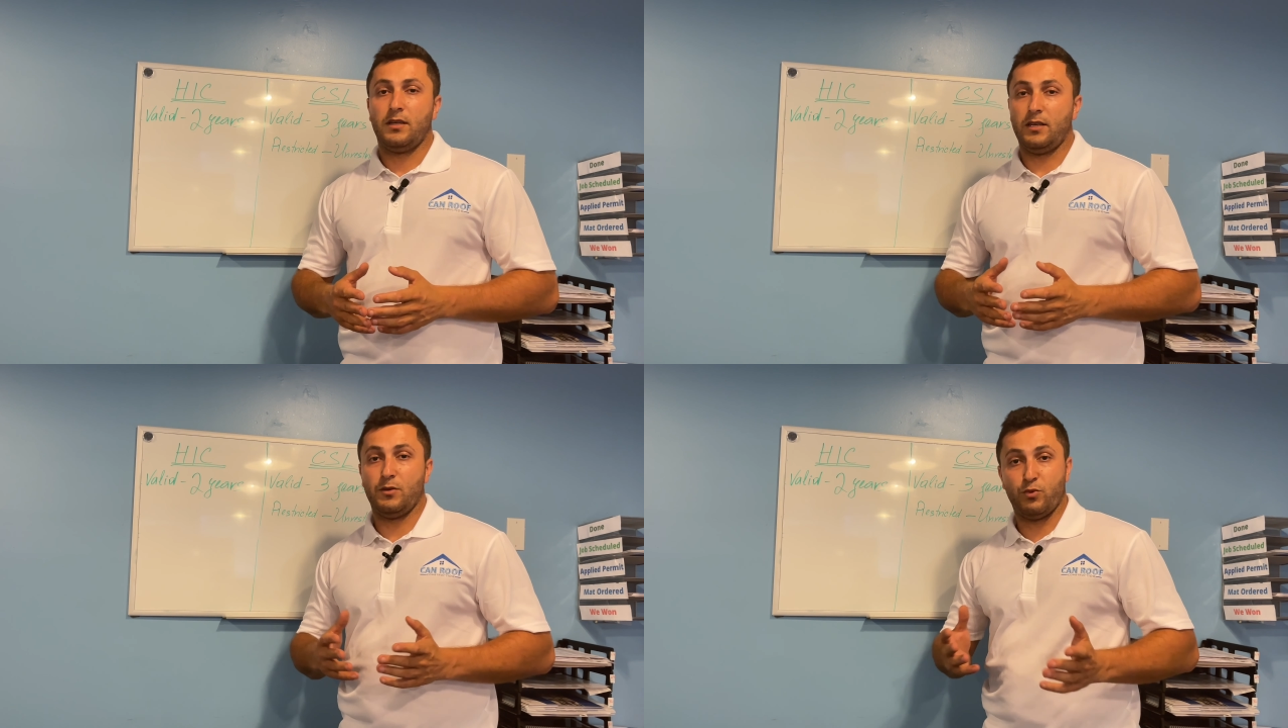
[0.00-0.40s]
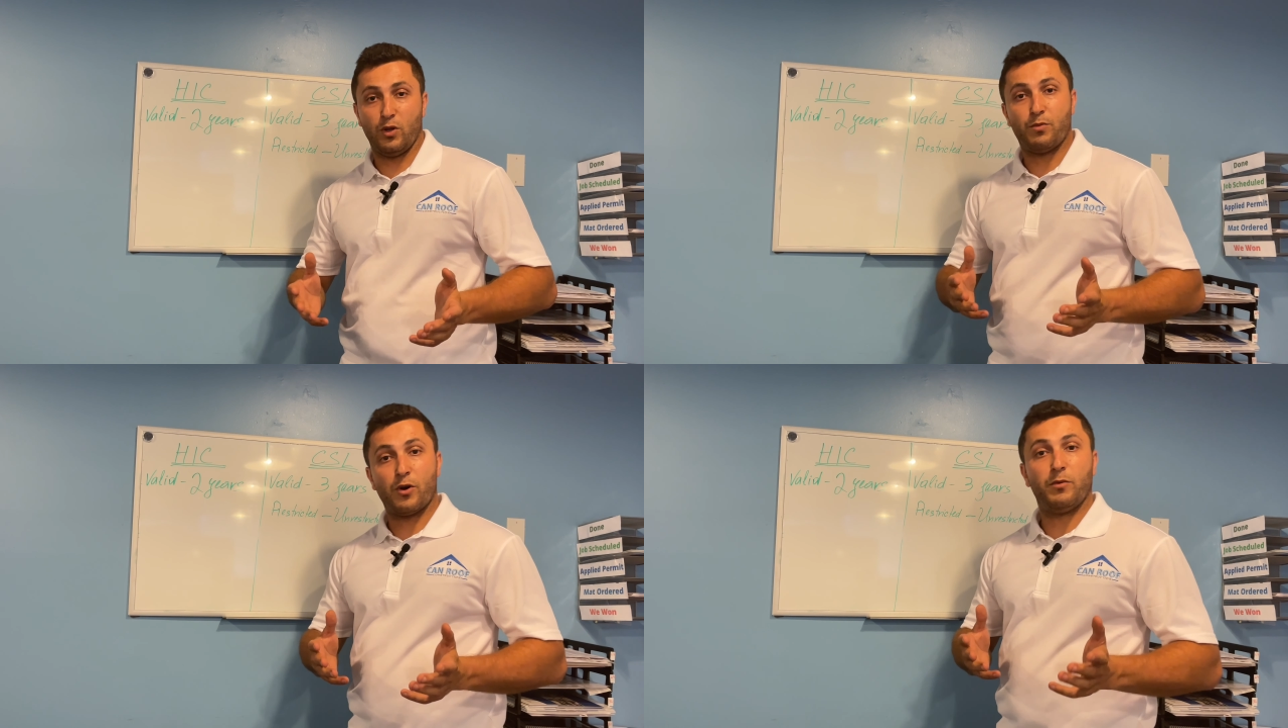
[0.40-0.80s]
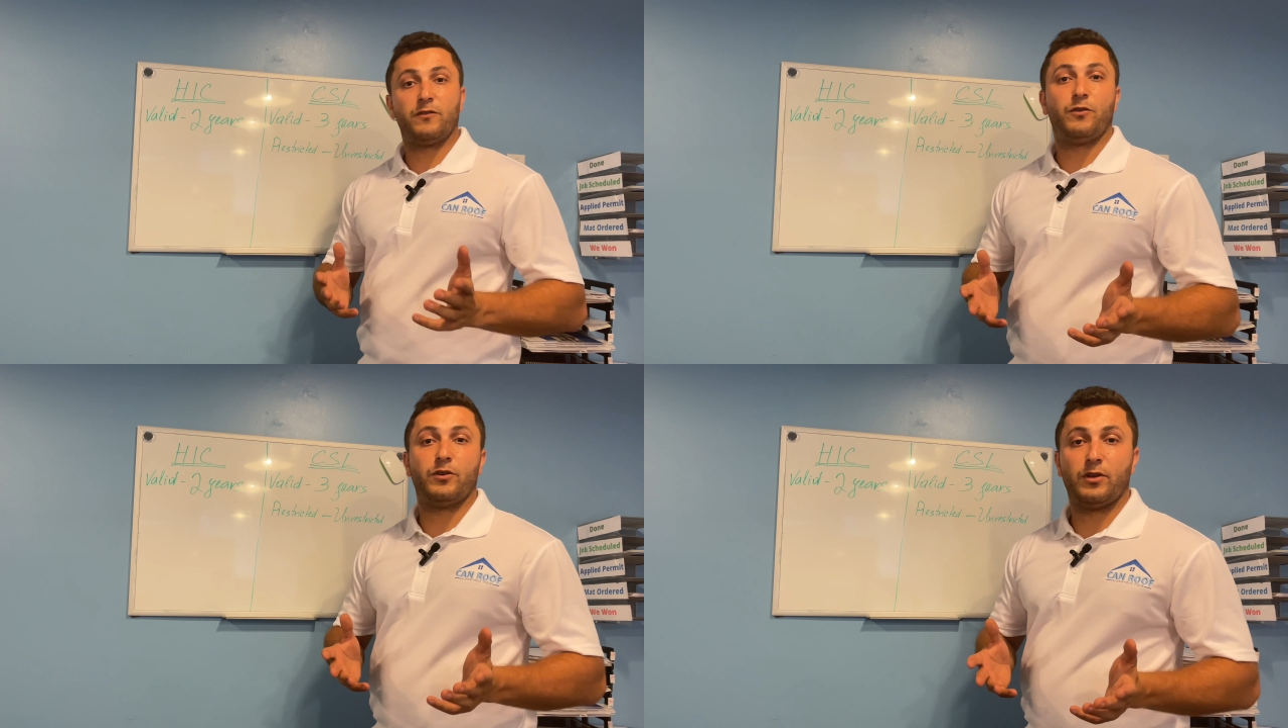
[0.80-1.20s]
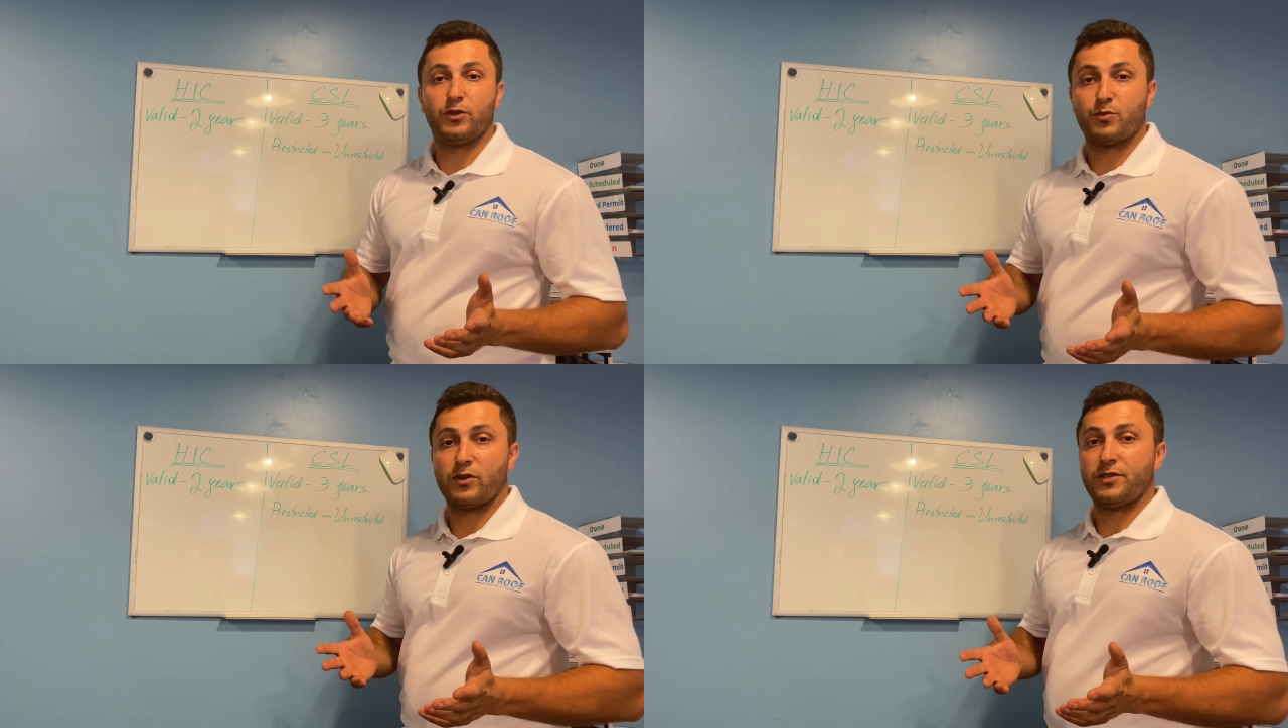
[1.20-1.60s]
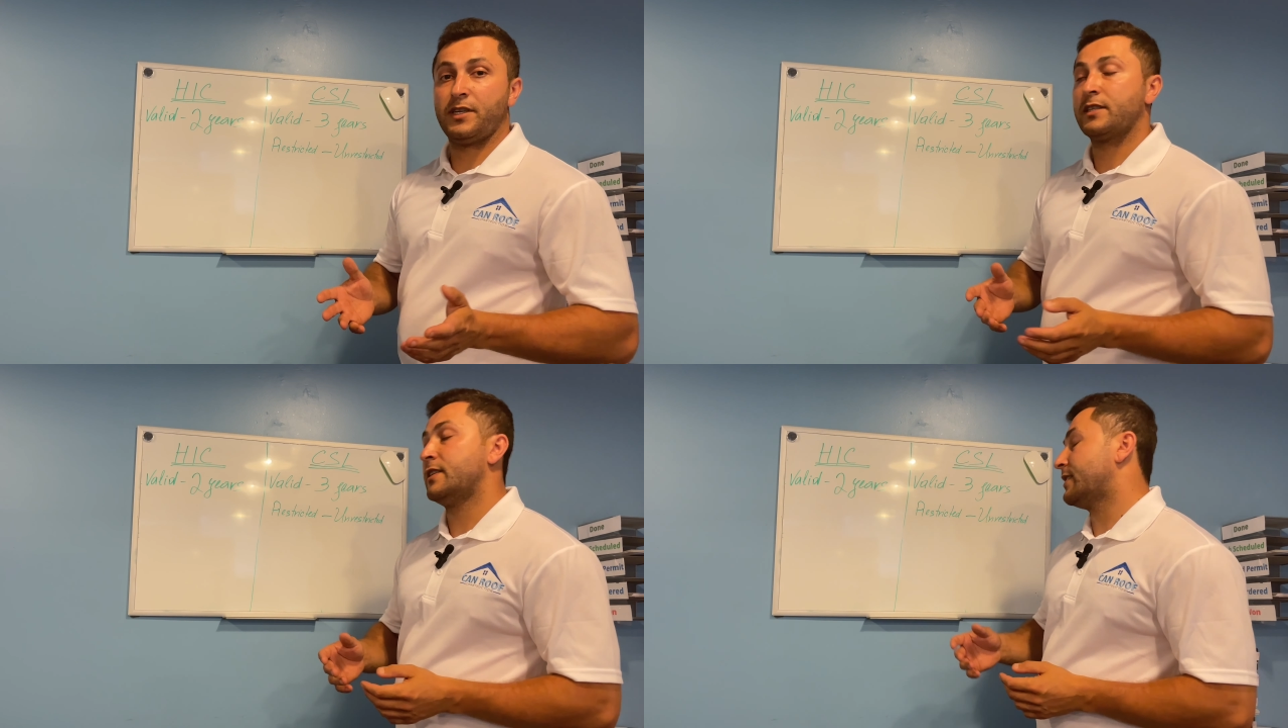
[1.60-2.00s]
and pull a permit for those projects,